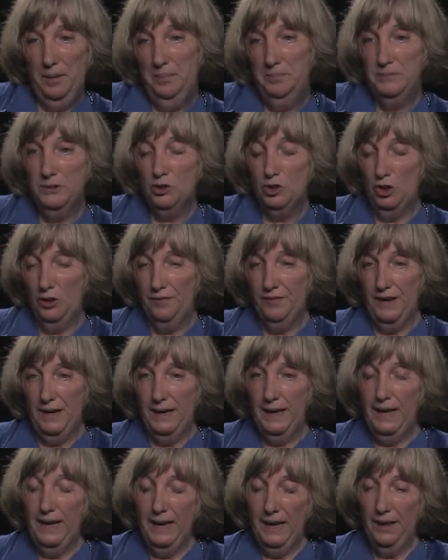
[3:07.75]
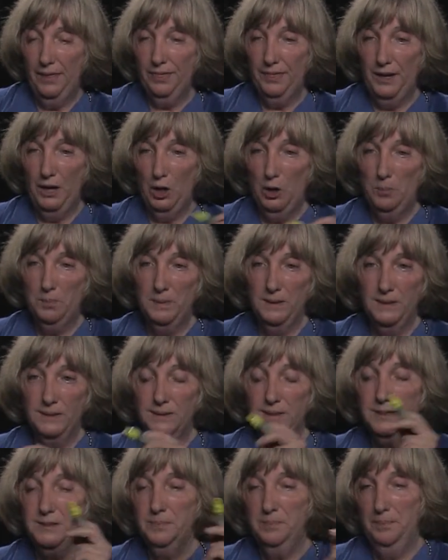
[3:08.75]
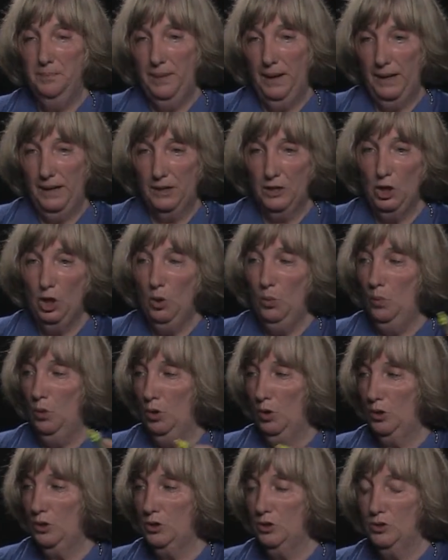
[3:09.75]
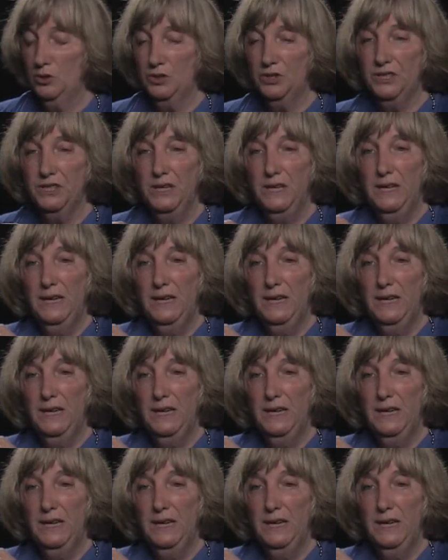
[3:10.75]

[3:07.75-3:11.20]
certified hand therapists, my coworkers,